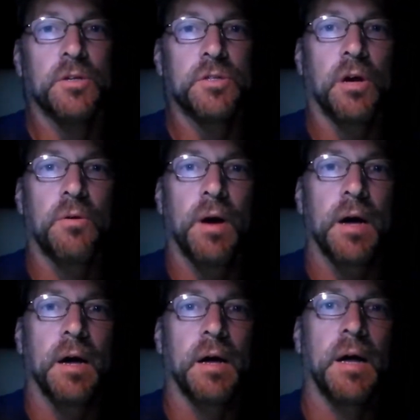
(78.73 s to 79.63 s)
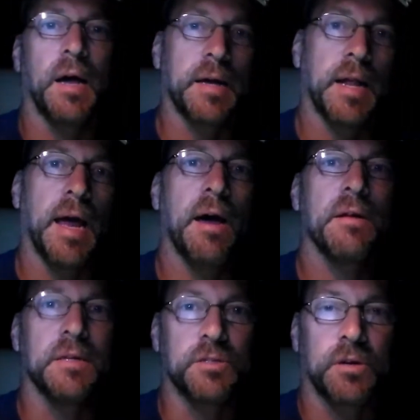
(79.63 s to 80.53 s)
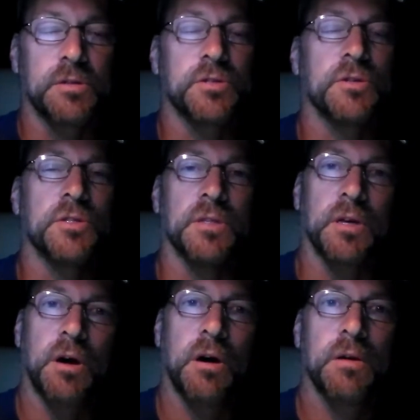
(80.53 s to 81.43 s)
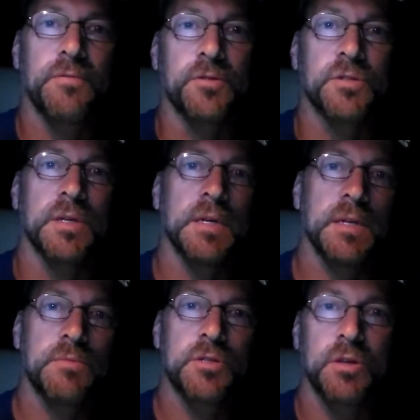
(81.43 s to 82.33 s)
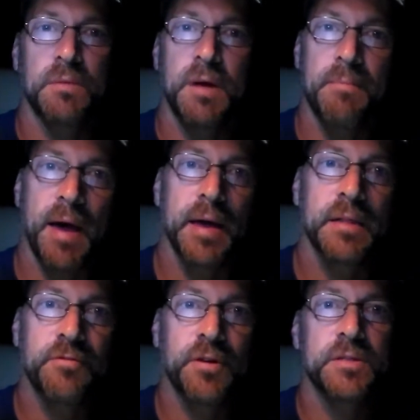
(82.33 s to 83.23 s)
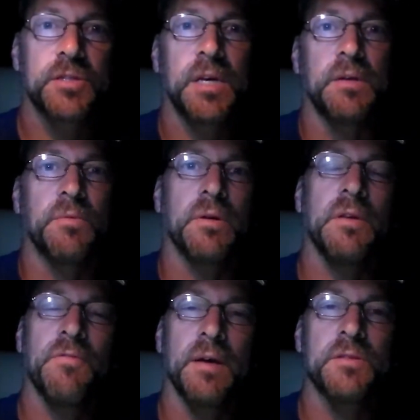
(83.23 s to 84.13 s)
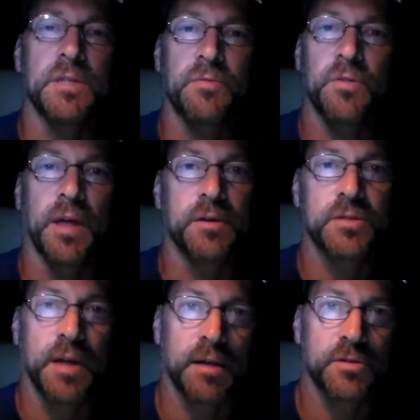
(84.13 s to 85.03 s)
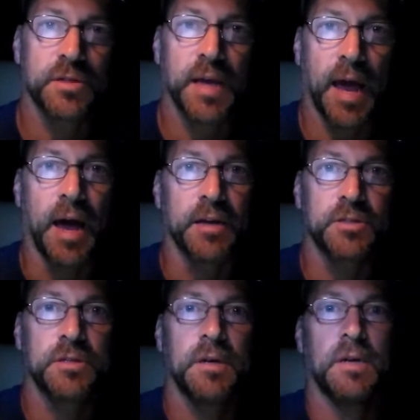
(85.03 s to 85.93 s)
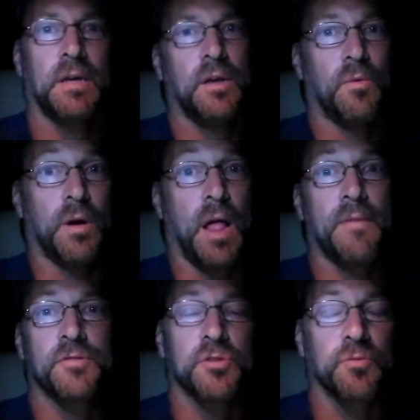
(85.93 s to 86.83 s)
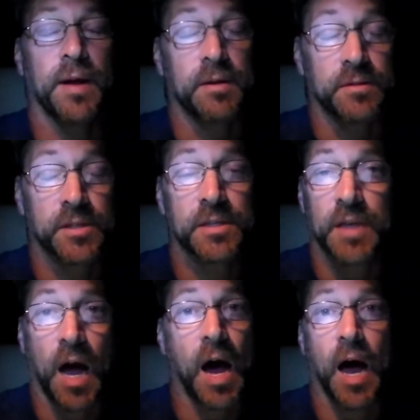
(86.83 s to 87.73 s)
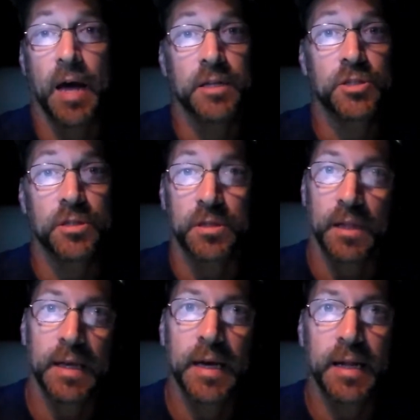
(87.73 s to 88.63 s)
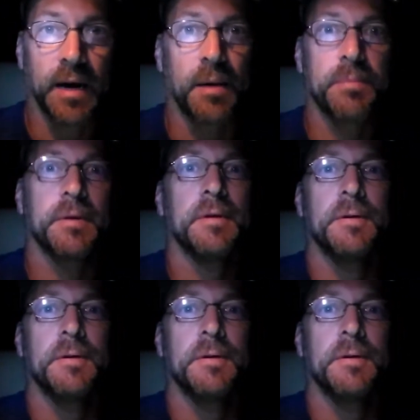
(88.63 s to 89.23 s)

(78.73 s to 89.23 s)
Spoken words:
So I got out, he started searching the car. The first thing he did was look in my bag in the front seat, where he found several $1,000s in cash. Well, Officer Reynolds, his eyes just lit up.